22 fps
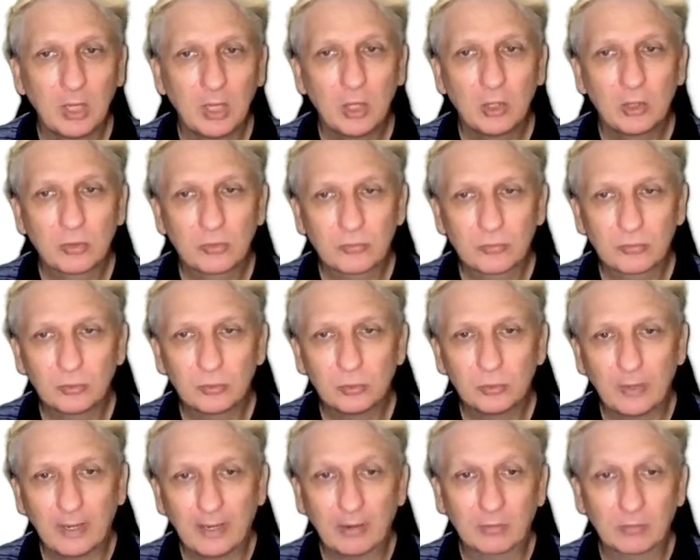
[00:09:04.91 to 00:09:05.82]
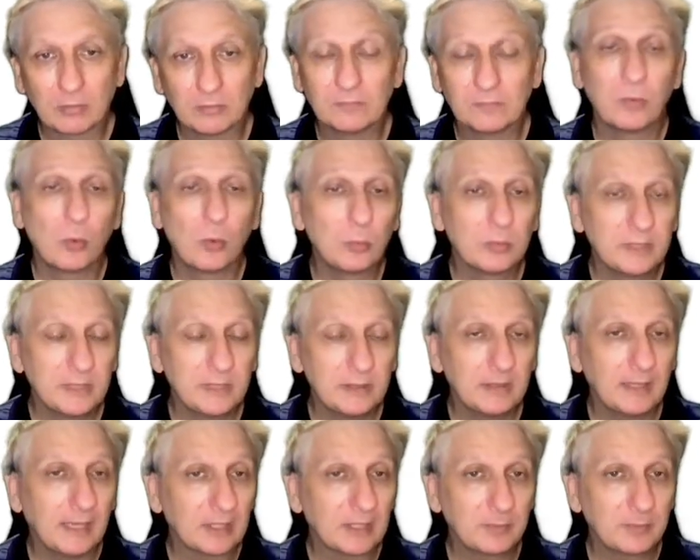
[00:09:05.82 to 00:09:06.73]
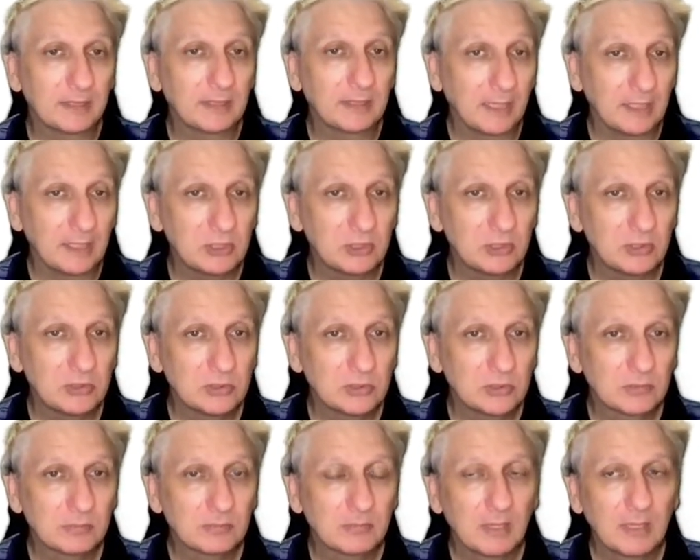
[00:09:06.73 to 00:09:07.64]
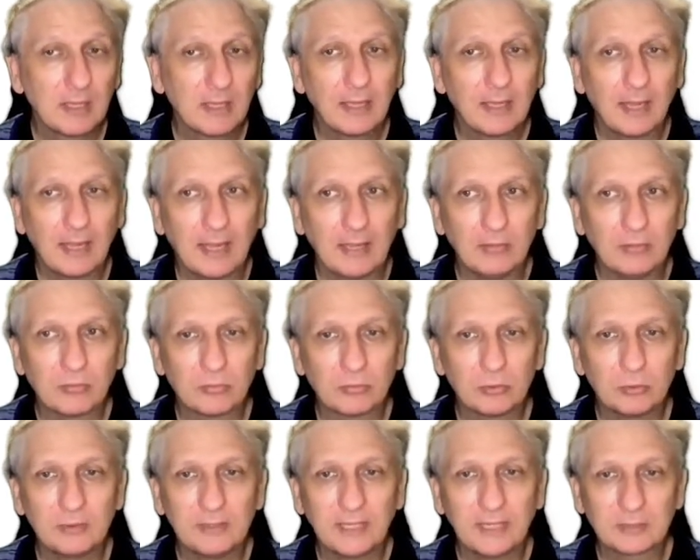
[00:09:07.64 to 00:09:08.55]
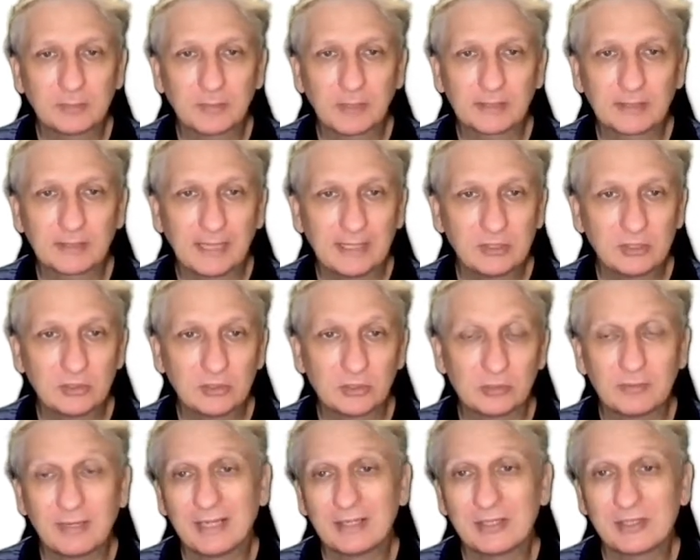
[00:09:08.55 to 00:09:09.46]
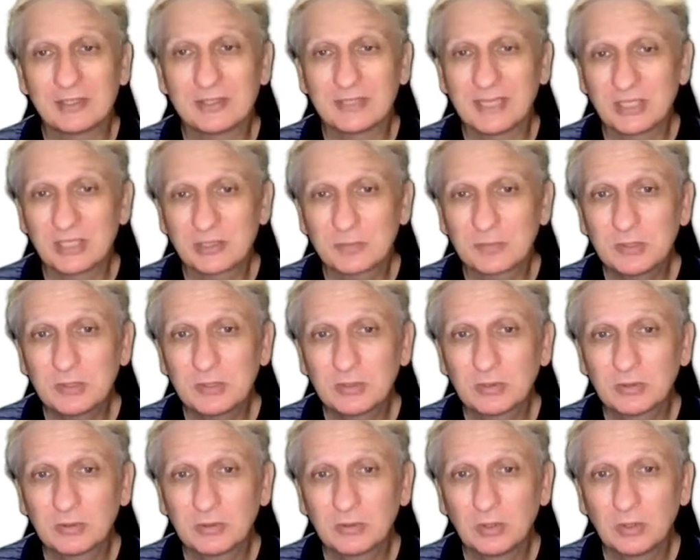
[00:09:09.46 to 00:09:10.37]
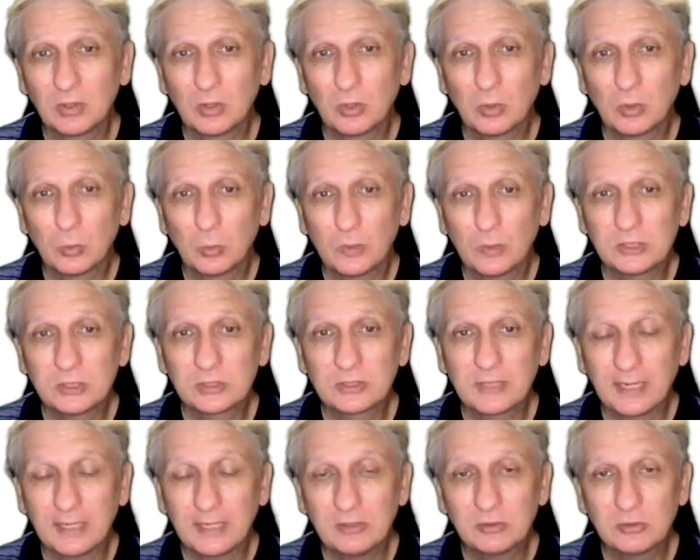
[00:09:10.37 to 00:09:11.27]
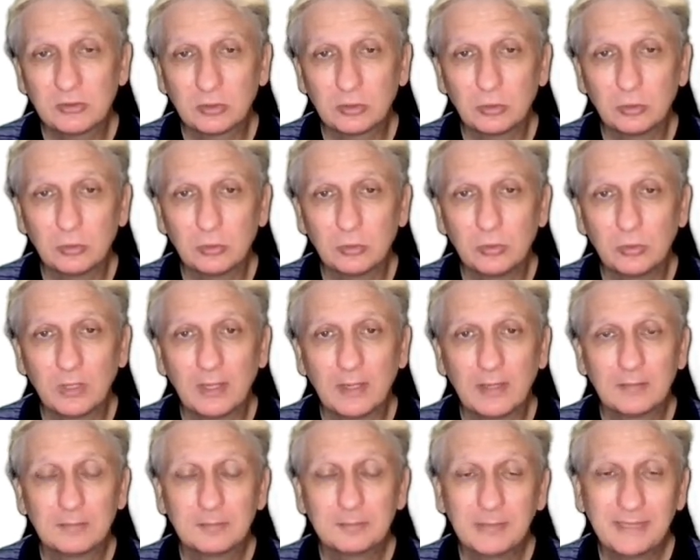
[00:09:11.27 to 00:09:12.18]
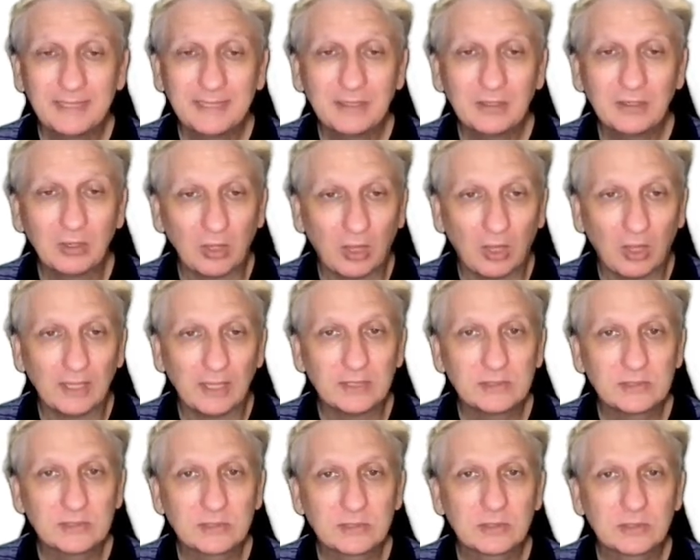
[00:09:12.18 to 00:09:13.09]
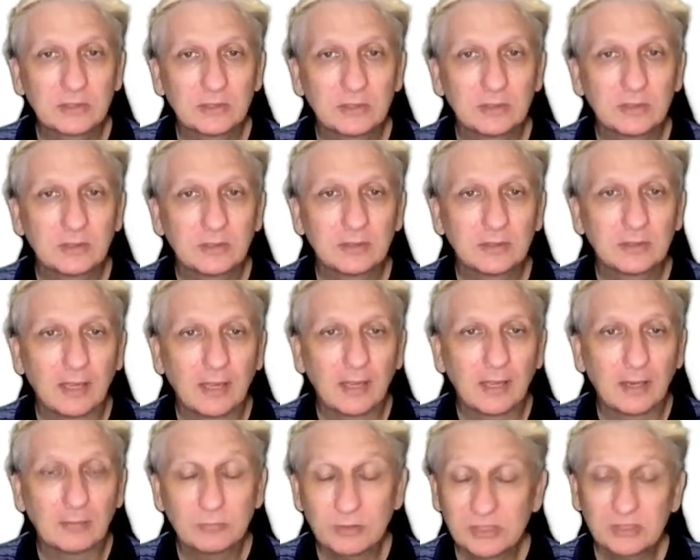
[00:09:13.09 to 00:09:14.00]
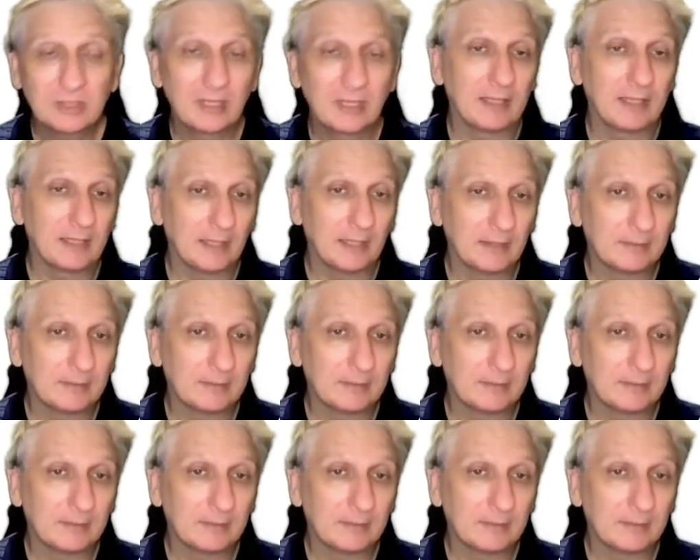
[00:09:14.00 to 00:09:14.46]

through our conformity expectations and through the expectations around assessment, which tend to penalize uh, risk taking.